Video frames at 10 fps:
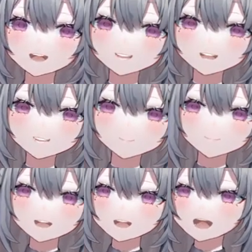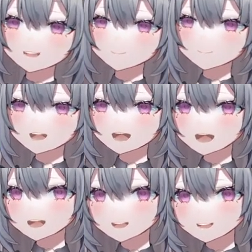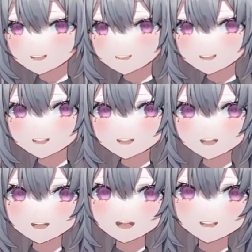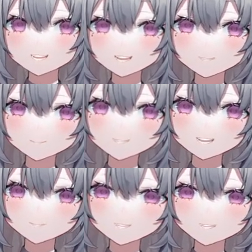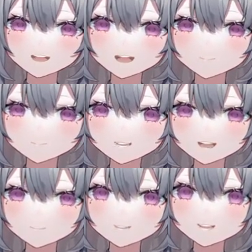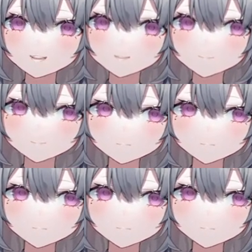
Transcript: I love staring at the wall. now. I love. okay, I'm gaming. I like how you're playing